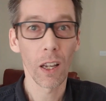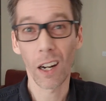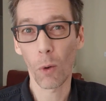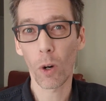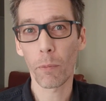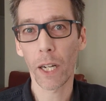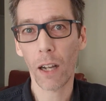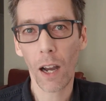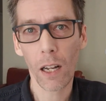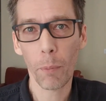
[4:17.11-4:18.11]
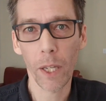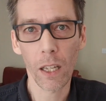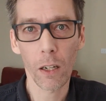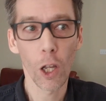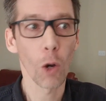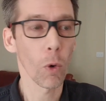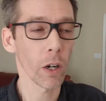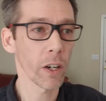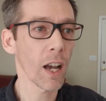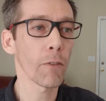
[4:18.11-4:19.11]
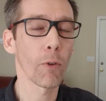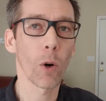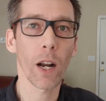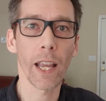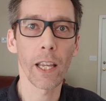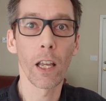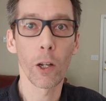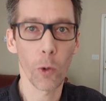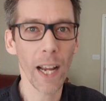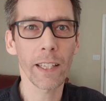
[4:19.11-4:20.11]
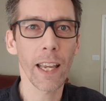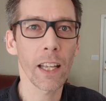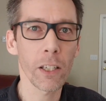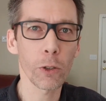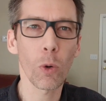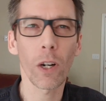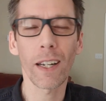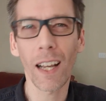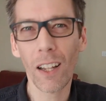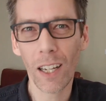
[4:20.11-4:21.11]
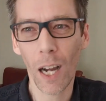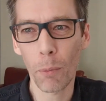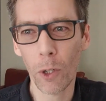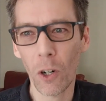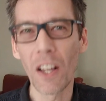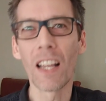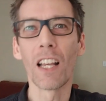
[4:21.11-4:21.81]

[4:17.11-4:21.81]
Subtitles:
and I would have been caught up in it were it not for a Grand Canyon touring helicopter